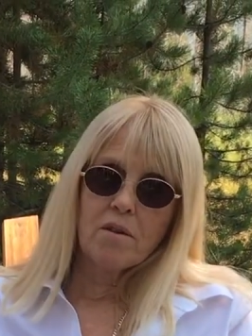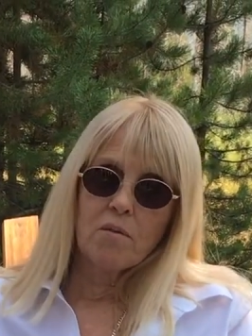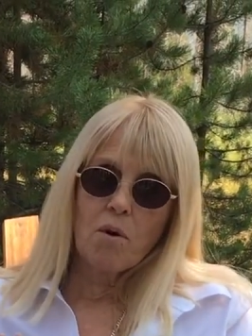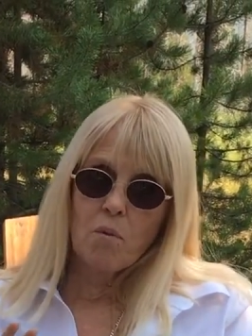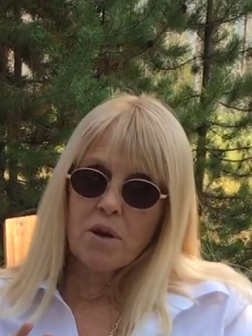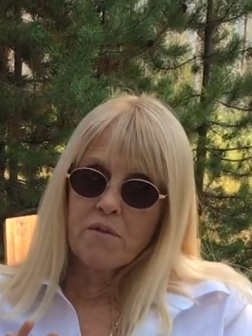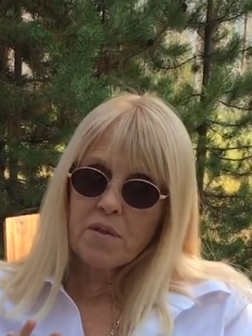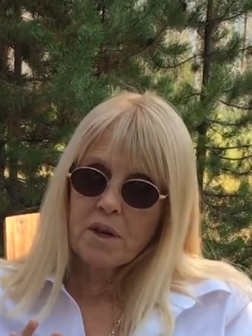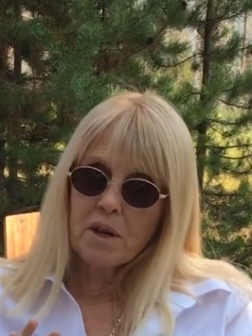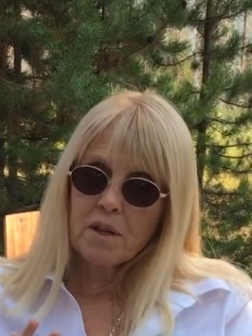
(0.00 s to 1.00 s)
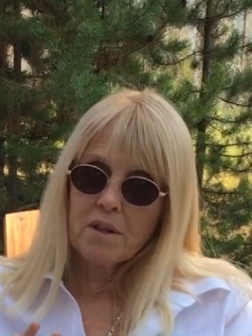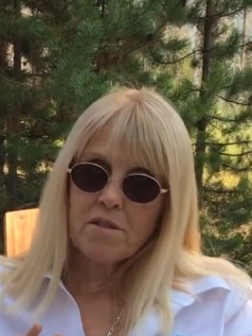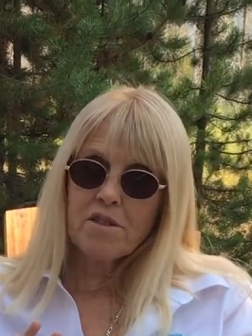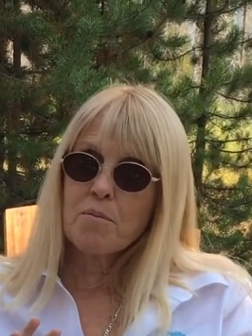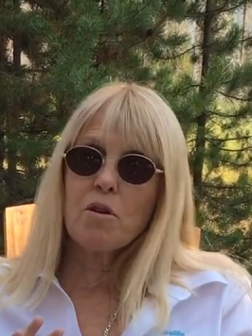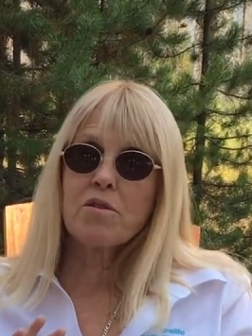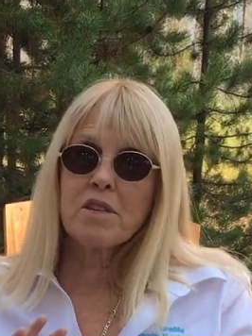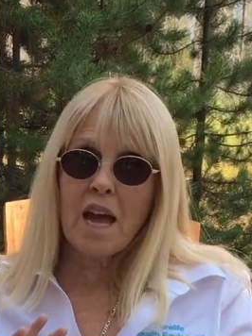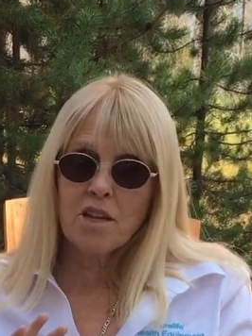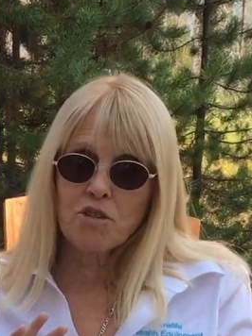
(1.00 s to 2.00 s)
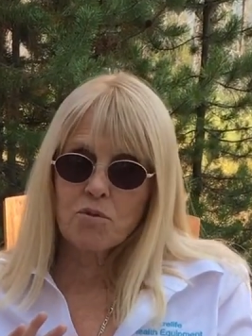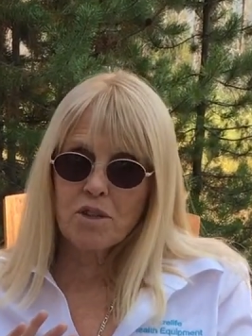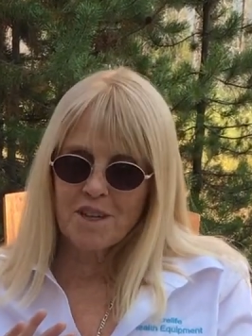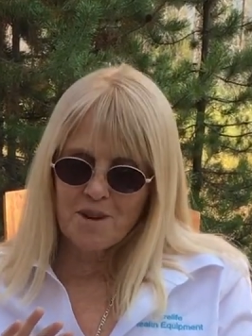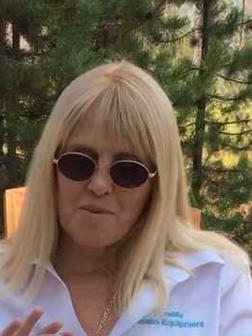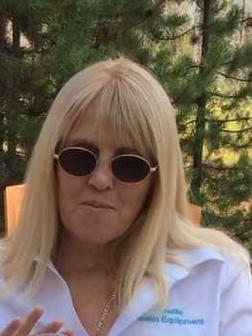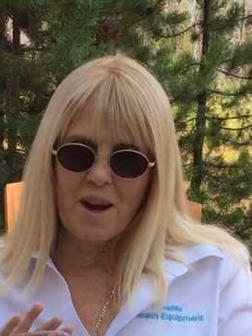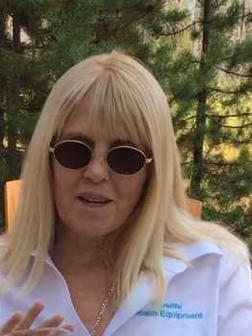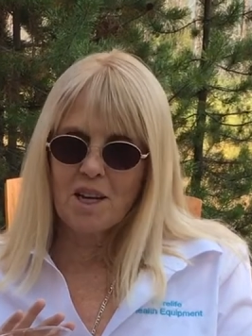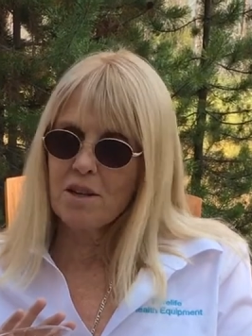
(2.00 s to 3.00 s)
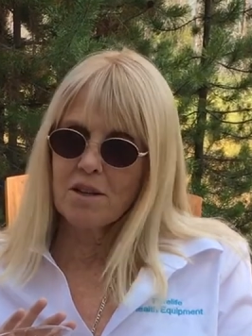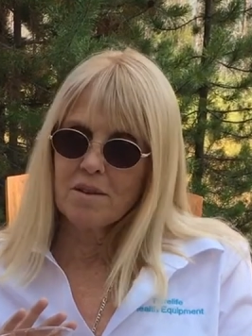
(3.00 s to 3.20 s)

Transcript: what we feel is the most natural enema bucket